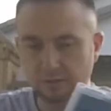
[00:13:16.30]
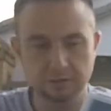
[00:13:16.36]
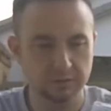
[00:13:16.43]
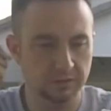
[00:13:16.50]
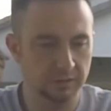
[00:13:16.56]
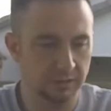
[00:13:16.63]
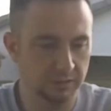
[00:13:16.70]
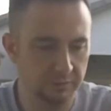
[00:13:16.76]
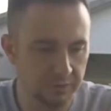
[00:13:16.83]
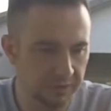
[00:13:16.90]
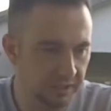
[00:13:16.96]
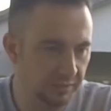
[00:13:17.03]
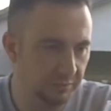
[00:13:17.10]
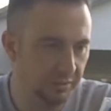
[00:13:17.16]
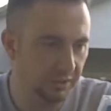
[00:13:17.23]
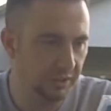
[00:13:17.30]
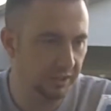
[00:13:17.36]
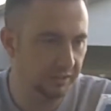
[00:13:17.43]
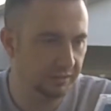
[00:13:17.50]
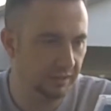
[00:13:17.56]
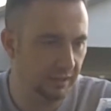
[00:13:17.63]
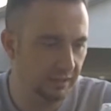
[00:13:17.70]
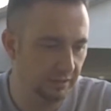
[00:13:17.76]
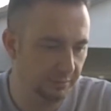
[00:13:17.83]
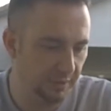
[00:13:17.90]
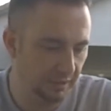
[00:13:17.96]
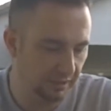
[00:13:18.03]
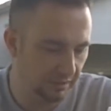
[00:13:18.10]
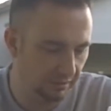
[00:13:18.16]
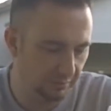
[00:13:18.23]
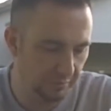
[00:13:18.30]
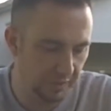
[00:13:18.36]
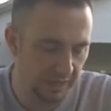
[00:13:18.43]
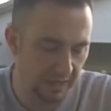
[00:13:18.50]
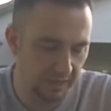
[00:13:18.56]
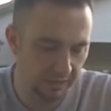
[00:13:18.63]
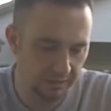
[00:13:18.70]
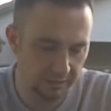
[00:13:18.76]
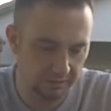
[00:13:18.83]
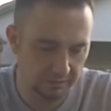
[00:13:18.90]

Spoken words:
There's another one that I'm pretty excited about getting back.